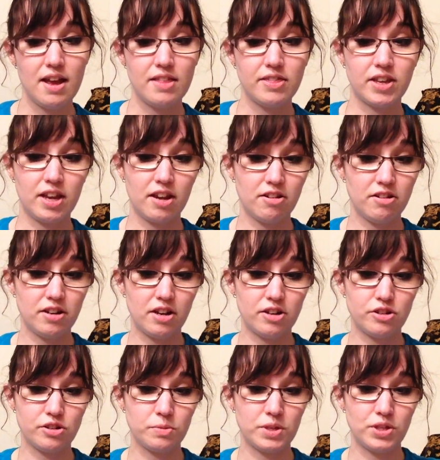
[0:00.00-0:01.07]
The Caran
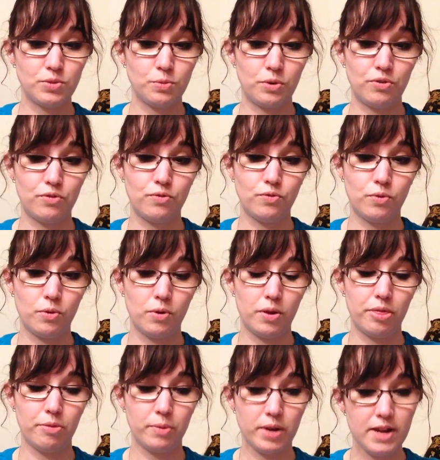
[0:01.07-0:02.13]
d'Ache Swiss Wood
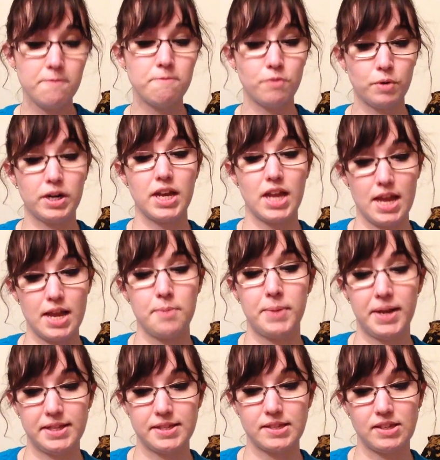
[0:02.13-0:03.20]
348
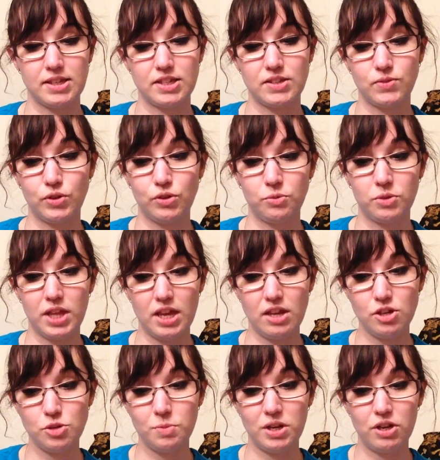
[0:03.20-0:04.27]
pencil is filled with
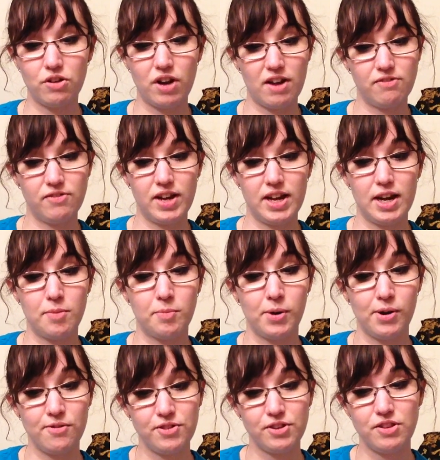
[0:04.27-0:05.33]
HB graphite and
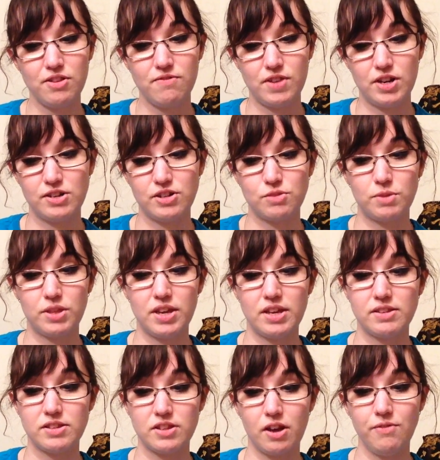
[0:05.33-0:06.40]
perfectly finished with a
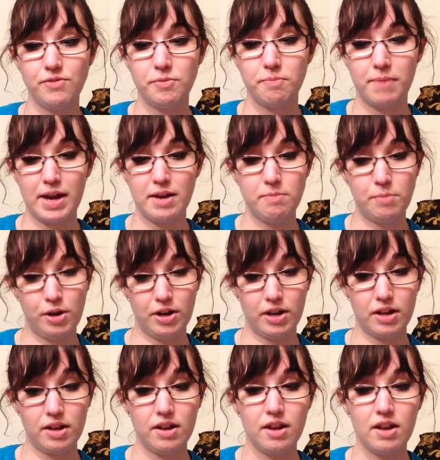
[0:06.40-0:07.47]
soft matte
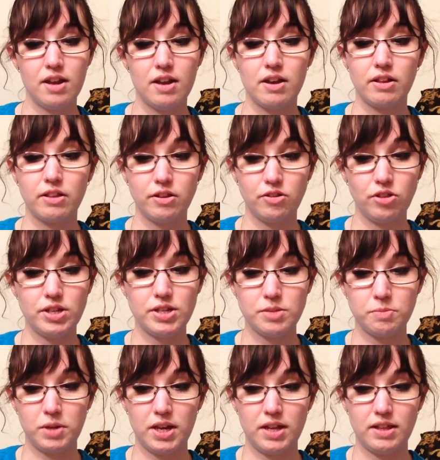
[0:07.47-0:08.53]
body, clearly
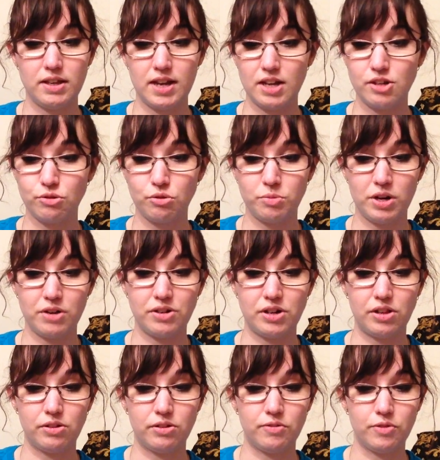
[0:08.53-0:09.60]
displaying the natural brown
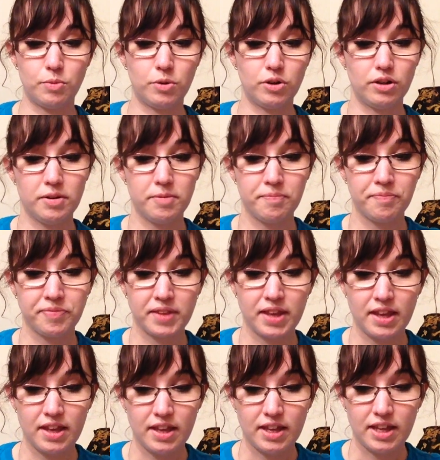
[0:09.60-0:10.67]
color of the wood.
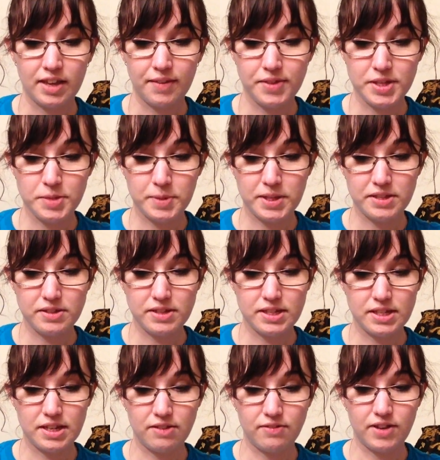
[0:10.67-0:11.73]
Give this pencil a
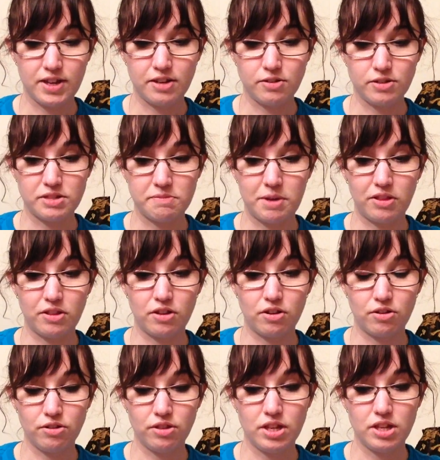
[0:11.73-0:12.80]
sniff and you'll smell the
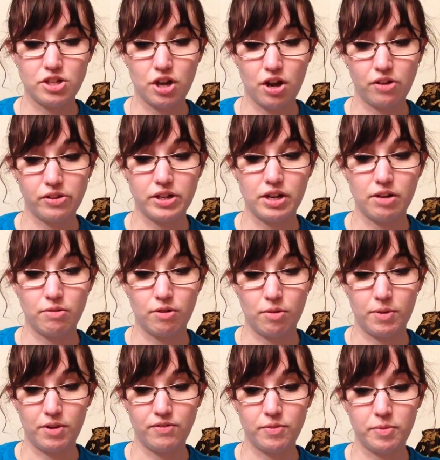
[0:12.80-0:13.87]
earthy, chocolatey
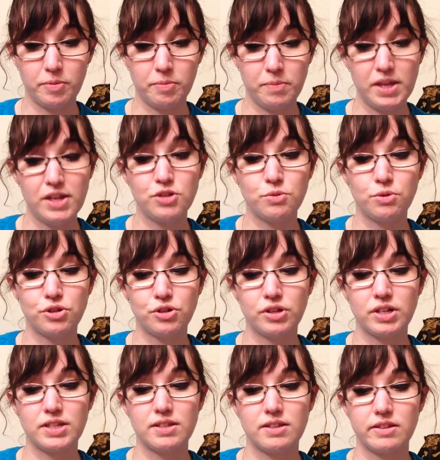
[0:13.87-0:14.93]
aroma from the beechwood
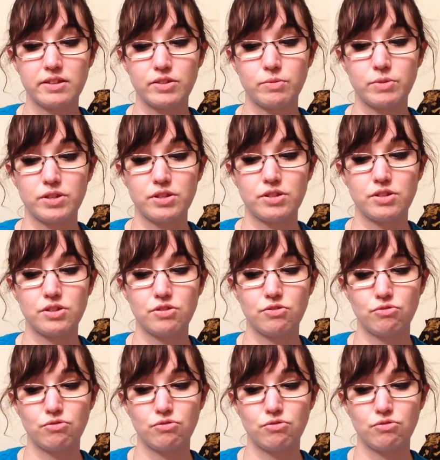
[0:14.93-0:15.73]
trees in the Swiss